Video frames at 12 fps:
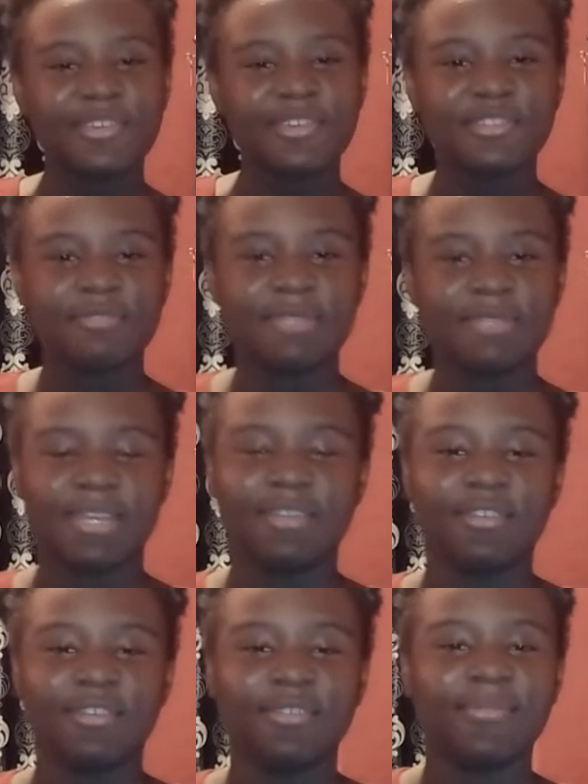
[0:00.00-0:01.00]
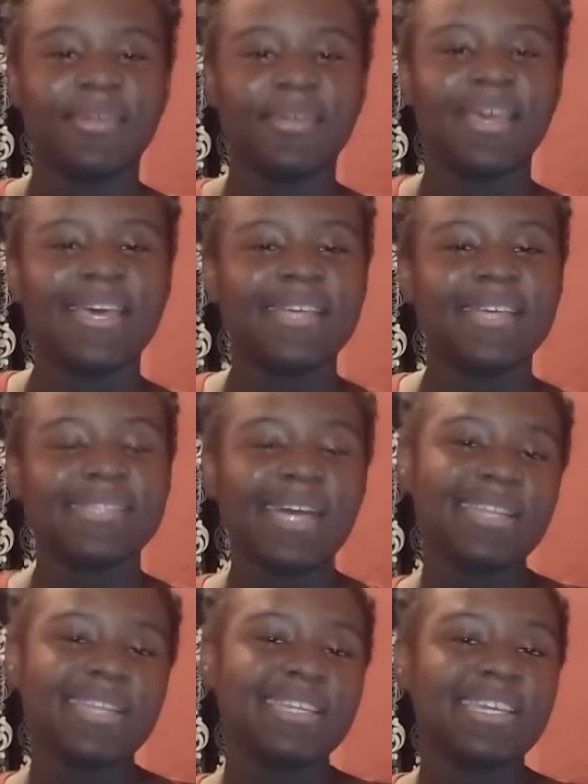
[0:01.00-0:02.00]
YouTube channel.
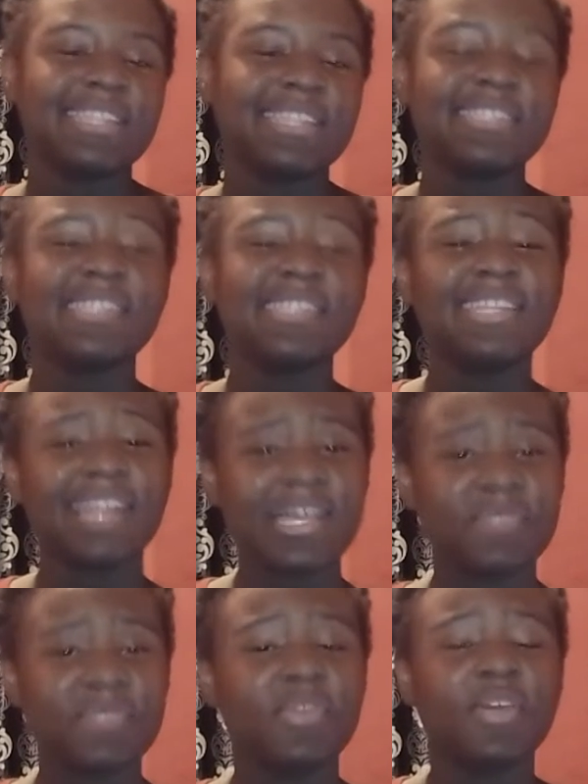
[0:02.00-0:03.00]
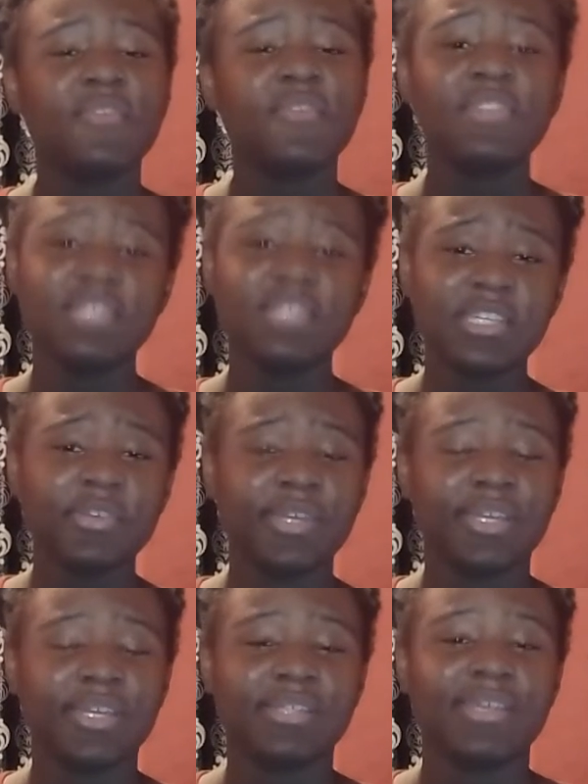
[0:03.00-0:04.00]
Sadly, this is the last video of the
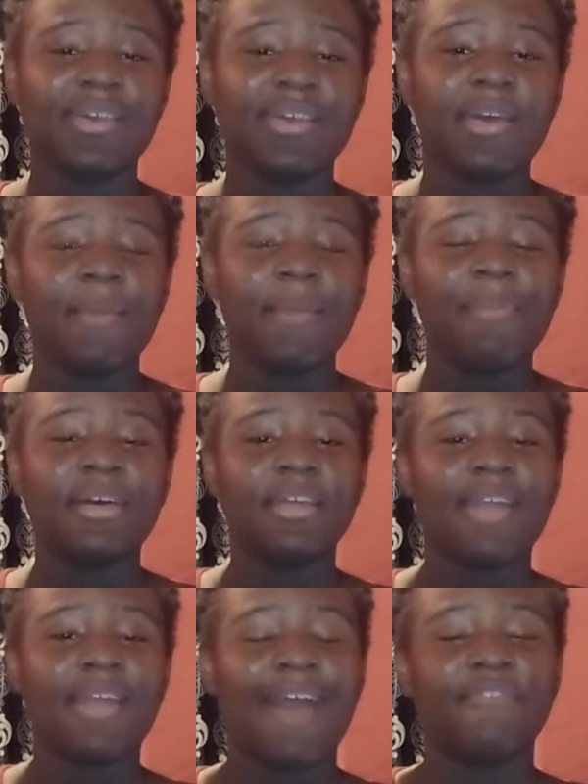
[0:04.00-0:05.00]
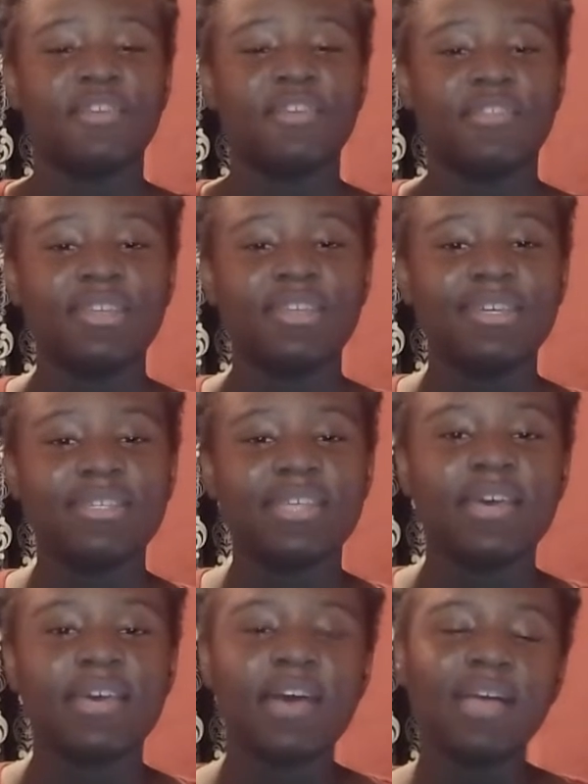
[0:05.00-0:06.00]
series, but after this,
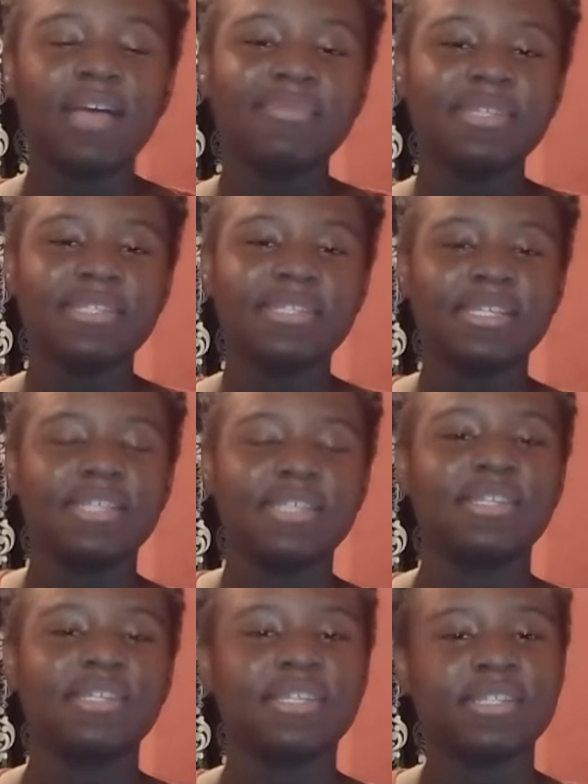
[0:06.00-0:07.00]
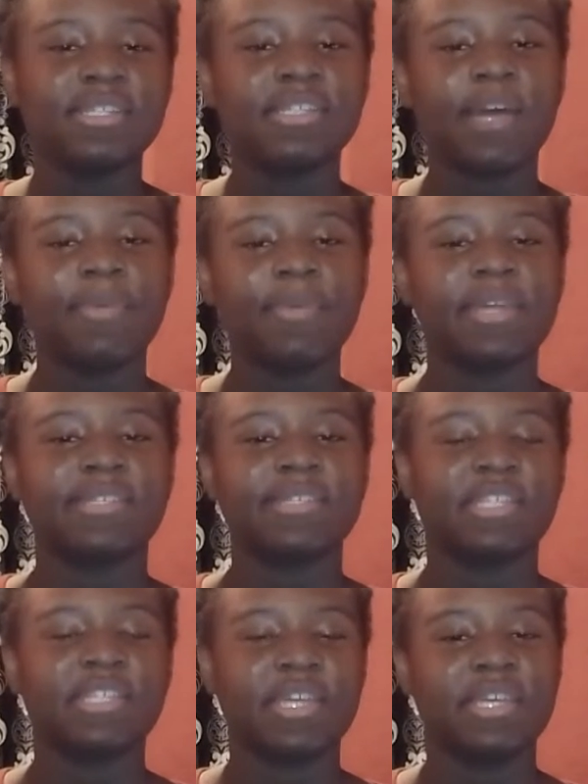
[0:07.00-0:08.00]
I'll be teaching topics
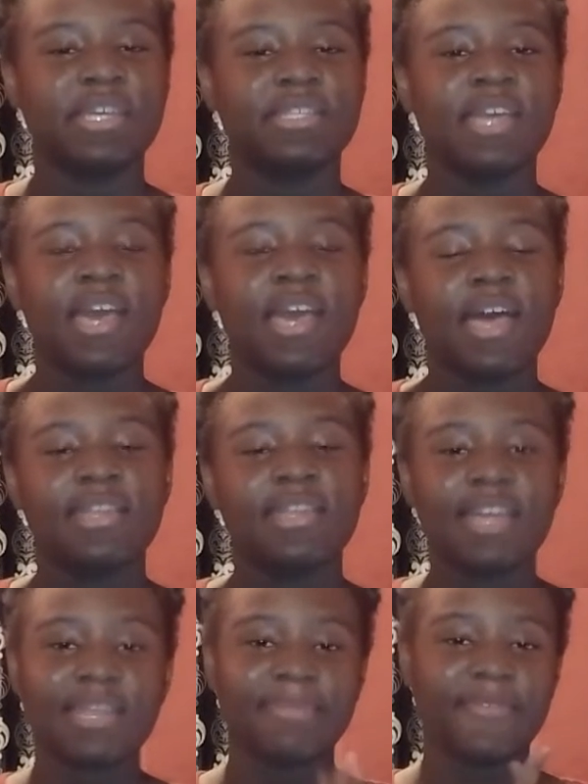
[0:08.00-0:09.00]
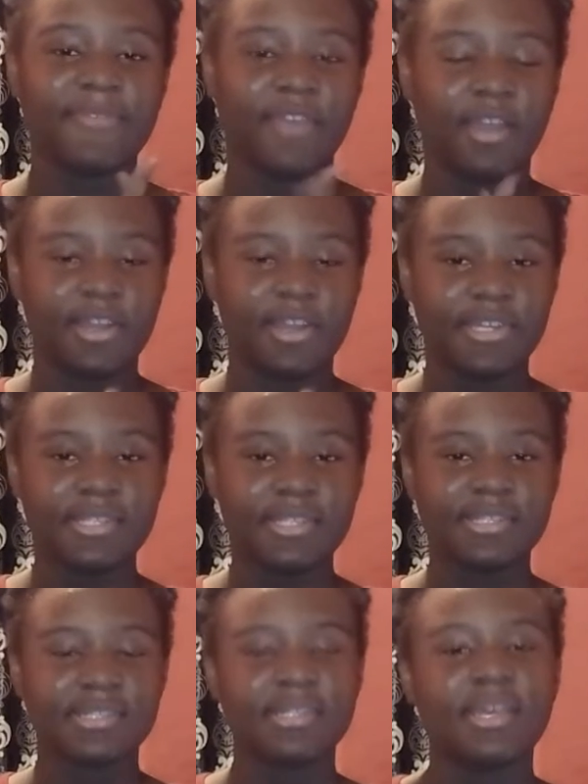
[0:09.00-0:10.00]
such as anatomy for
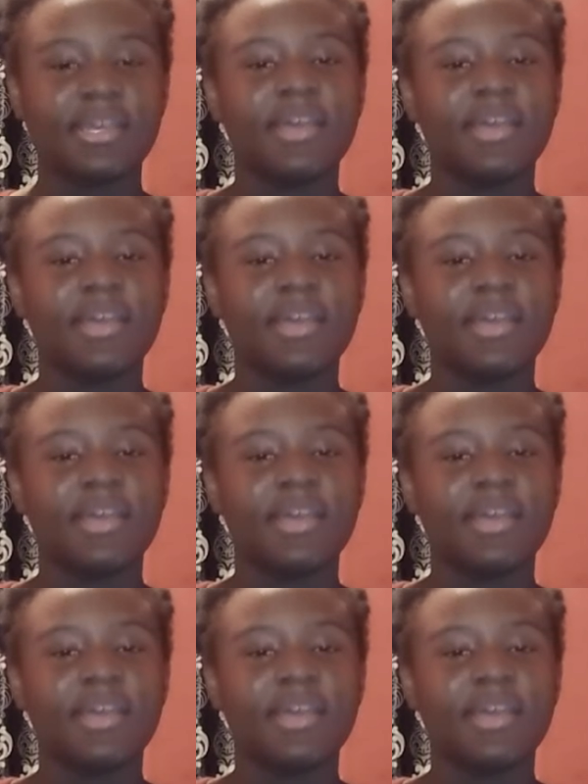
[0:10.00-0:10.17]
artists,